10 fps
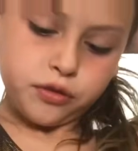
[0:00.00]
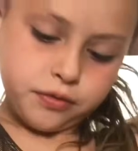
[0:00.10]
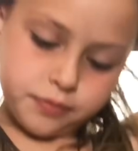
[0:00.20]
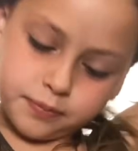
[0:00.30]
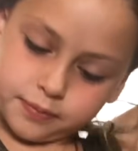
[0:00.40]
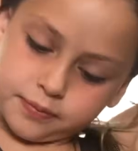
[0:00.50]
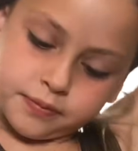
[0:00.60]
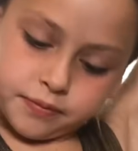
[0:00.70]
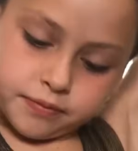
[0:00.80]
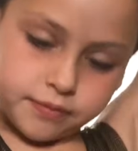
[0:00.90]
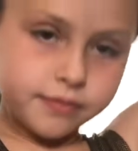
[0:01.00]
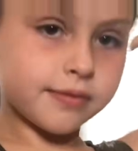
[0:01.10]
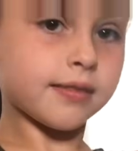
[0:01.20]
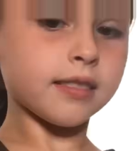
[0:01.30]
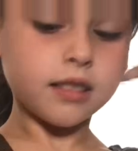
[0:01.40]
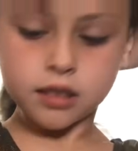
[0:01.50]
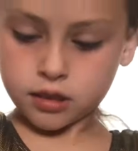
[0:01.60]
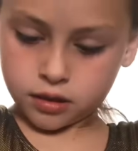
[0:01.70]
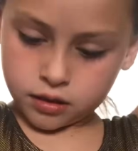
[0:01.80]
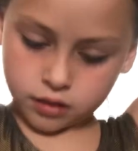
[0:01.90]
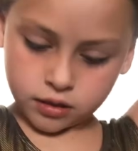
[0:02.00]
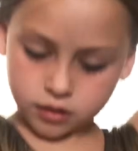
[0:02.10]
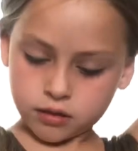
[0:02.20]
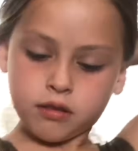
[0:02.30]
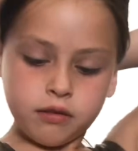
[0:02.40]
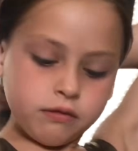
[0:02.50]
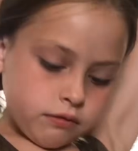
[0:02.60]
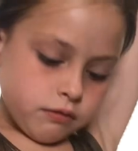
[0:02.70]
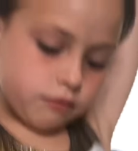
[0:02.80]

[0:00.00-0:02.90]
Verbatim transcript: They all, I think, yeah, they all came with